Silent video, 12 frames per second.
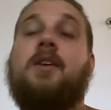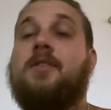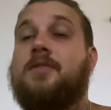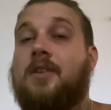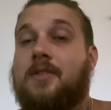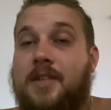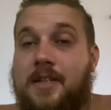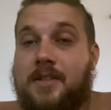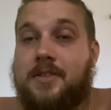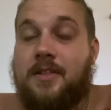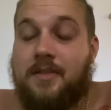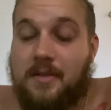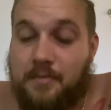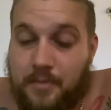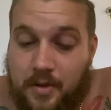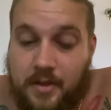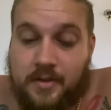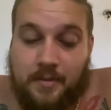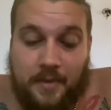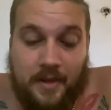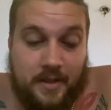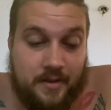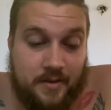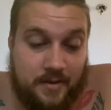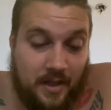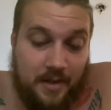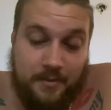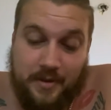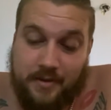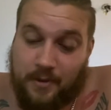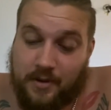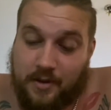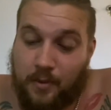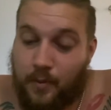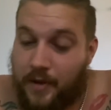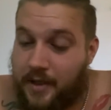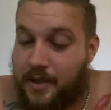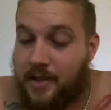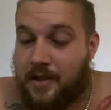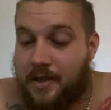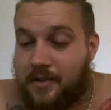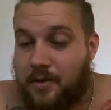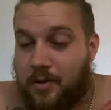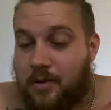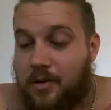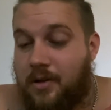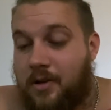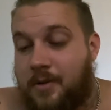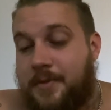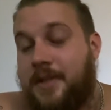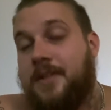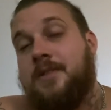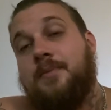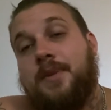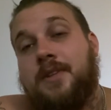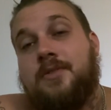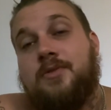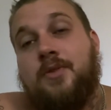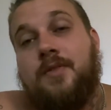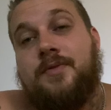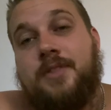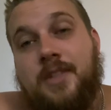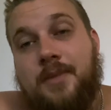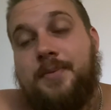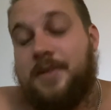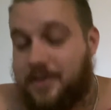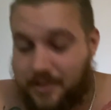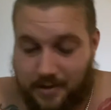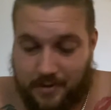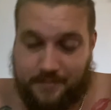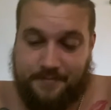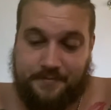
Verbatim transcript: Sarkisian and them boys can make a statement with the win against Oklahoma in the Big 12 championship.